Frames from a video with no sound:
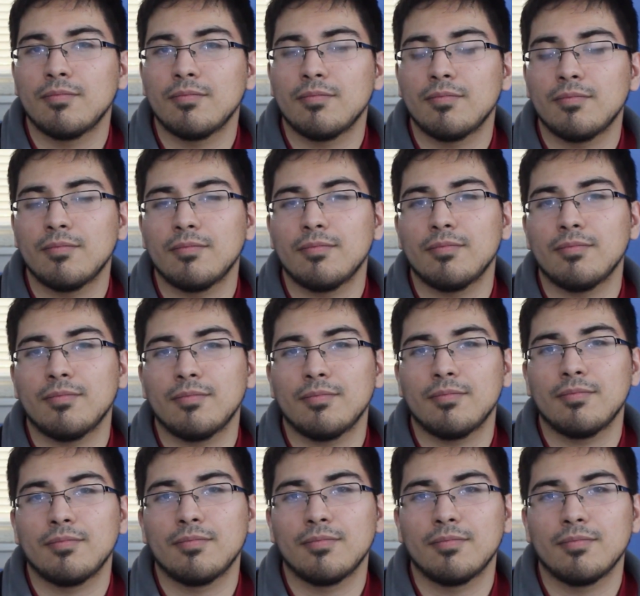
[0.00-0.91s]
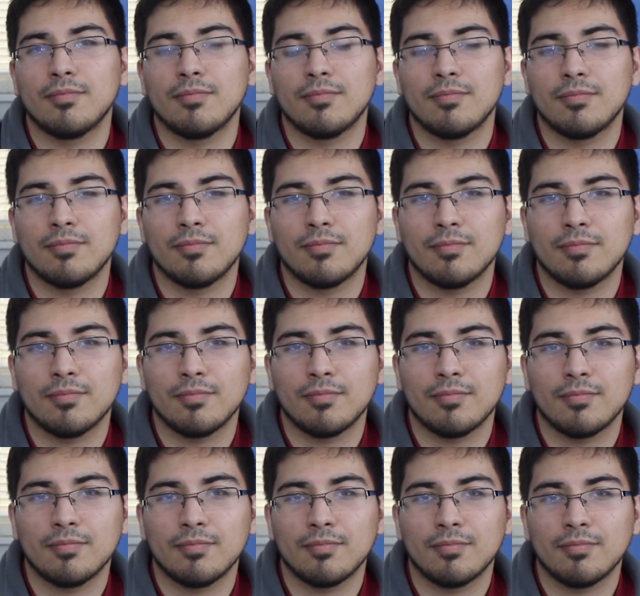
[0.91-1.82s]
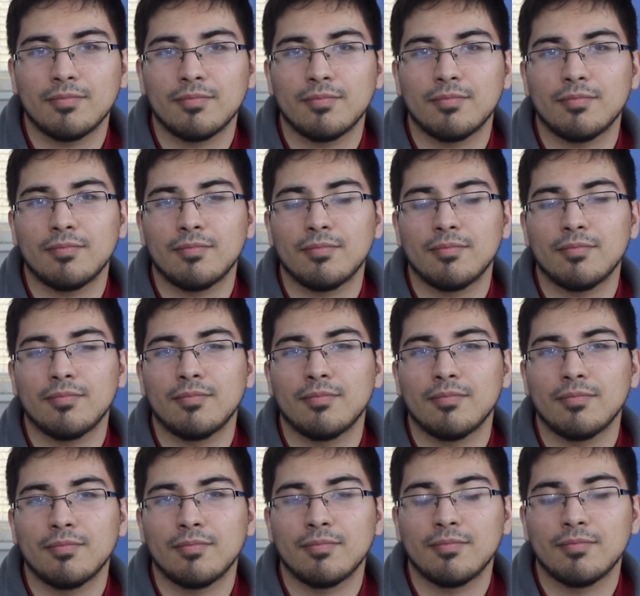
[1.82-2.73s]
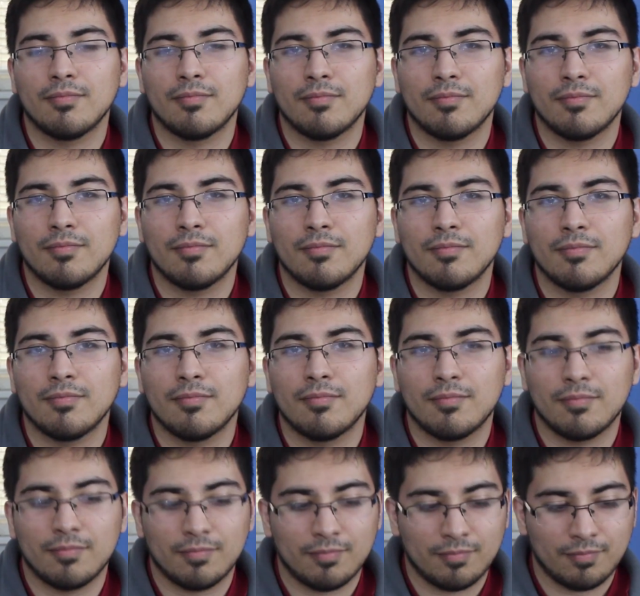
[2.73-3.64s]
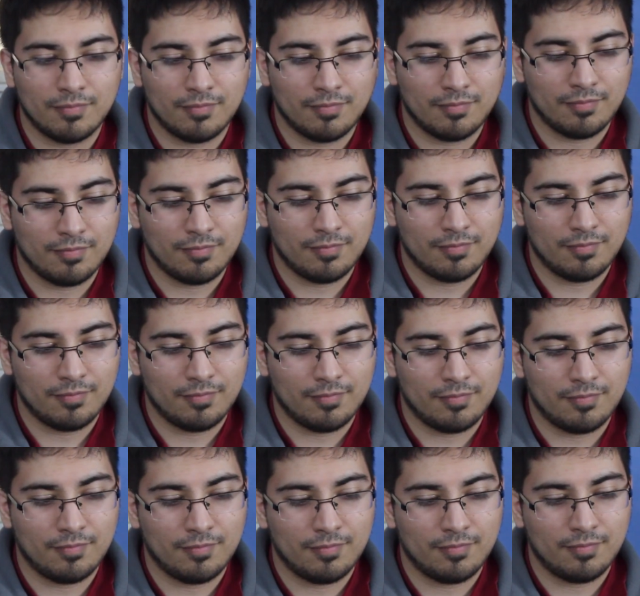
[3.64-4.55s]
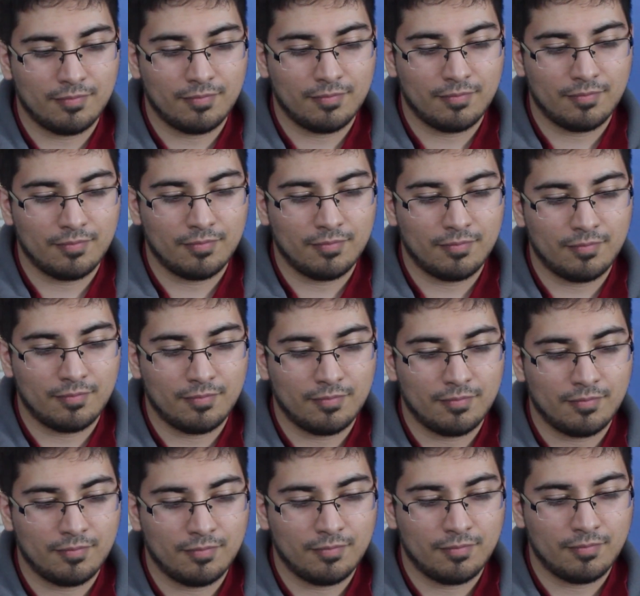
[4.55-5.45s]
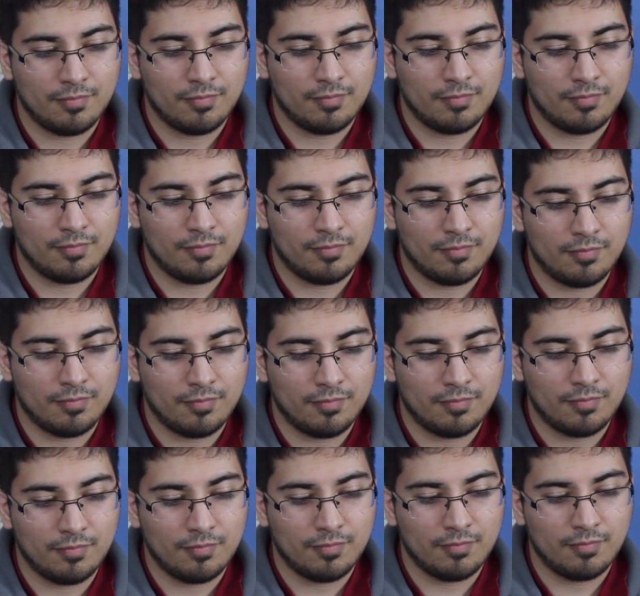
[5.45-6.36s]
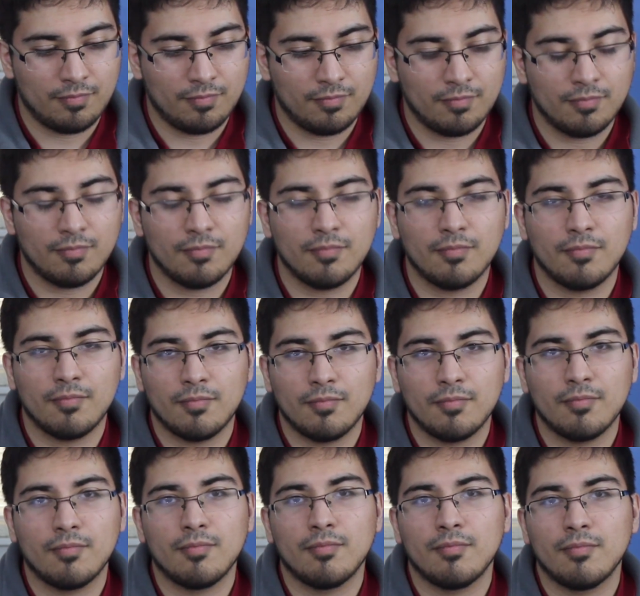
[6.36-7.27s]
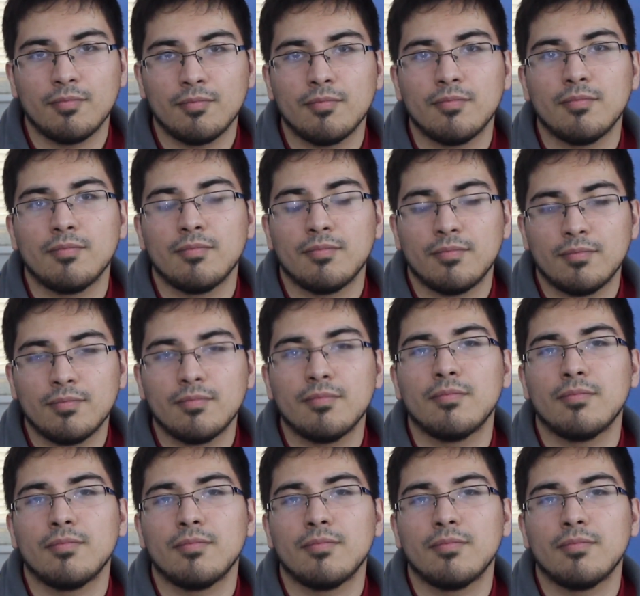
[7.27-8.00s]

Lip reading: No words are spoken by the person on screen.